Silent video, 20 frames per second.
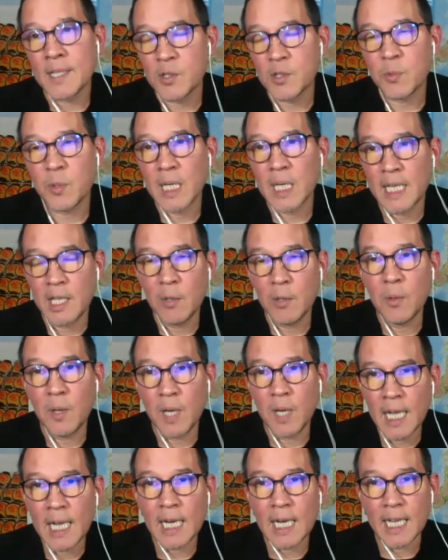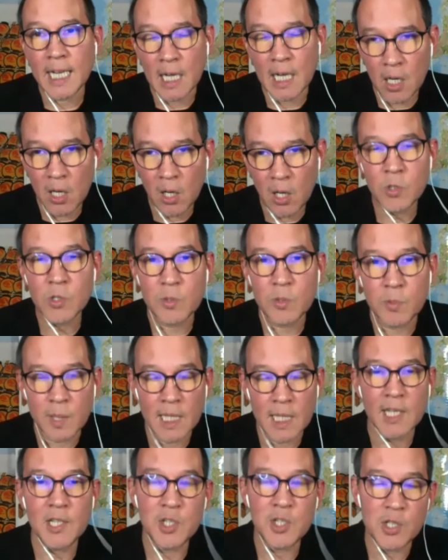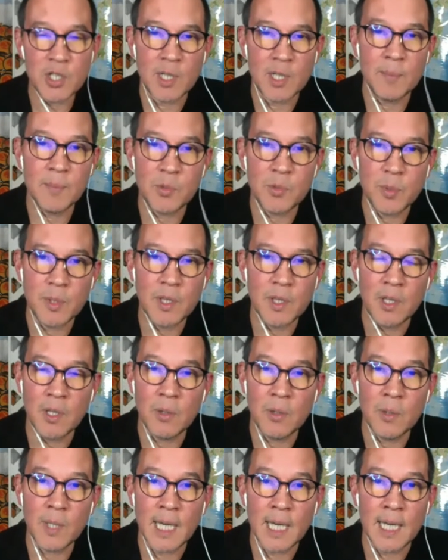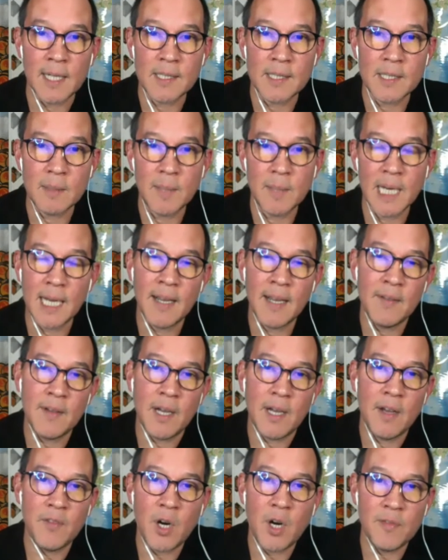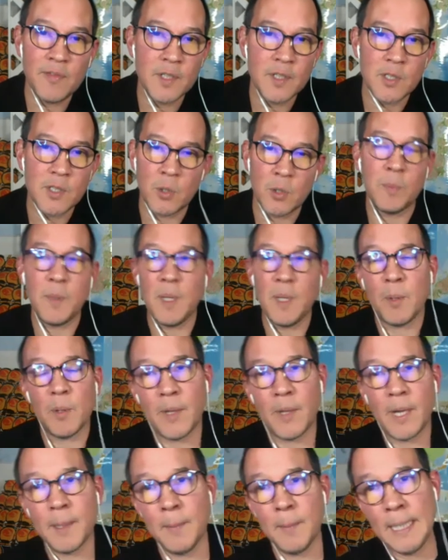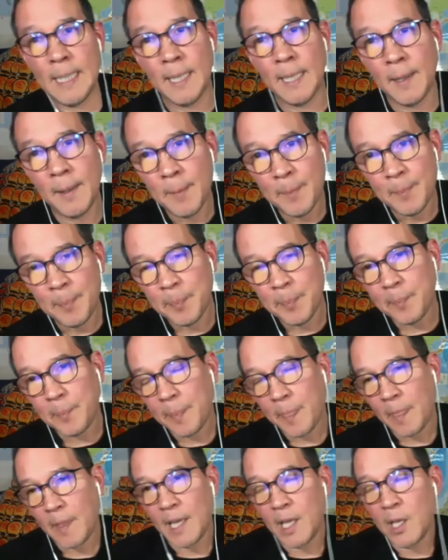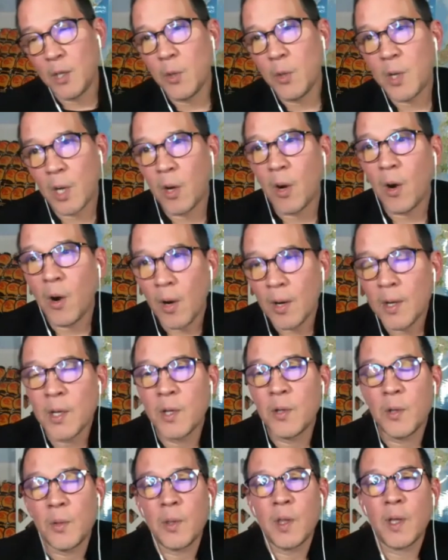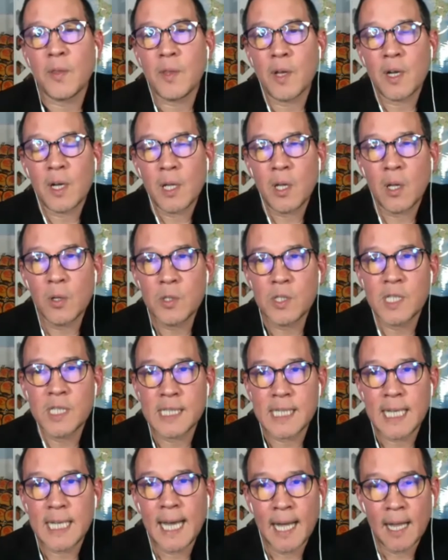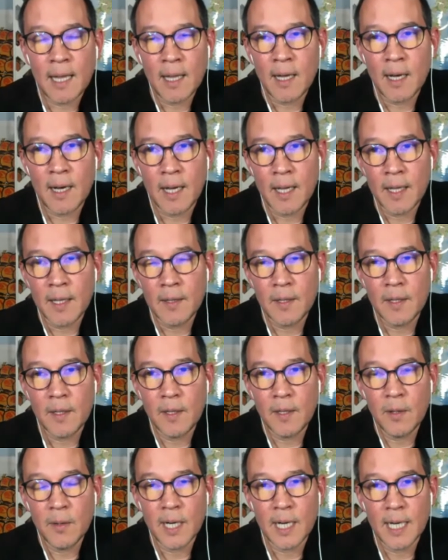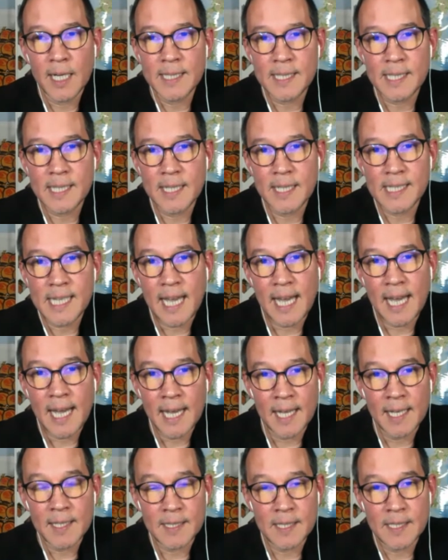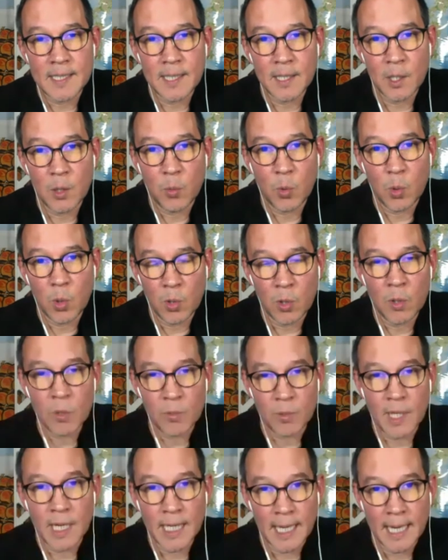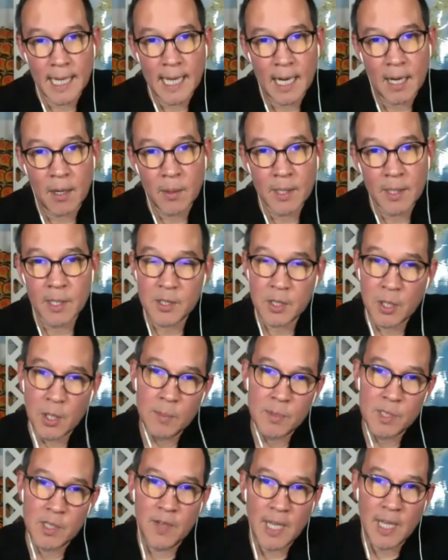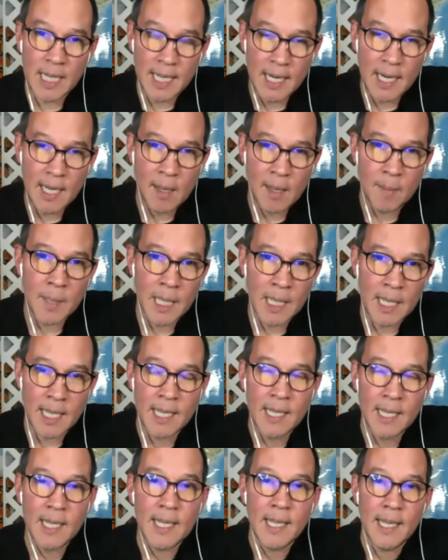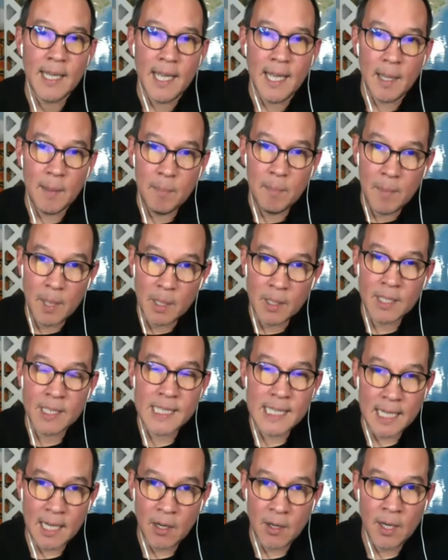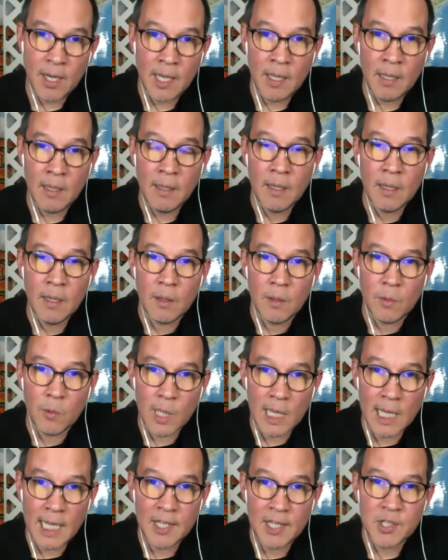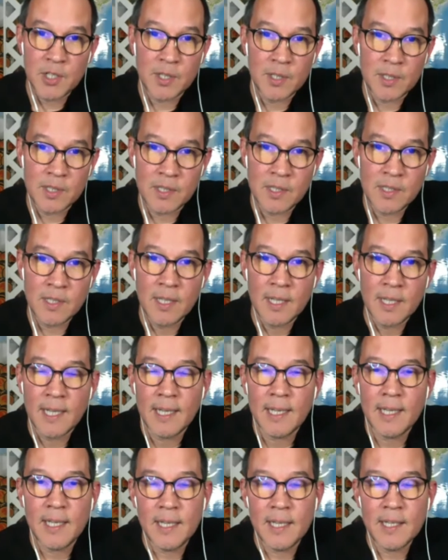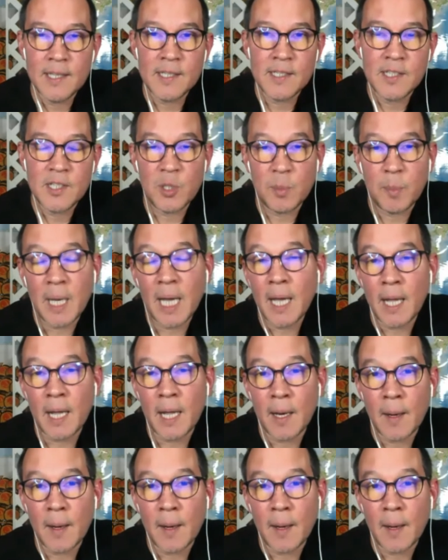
really uniquely close relationships with the US. I mean, I've often told people that you could argue that the closest ally the United States has in the world right now, in terms of economic and military relations, is Japan.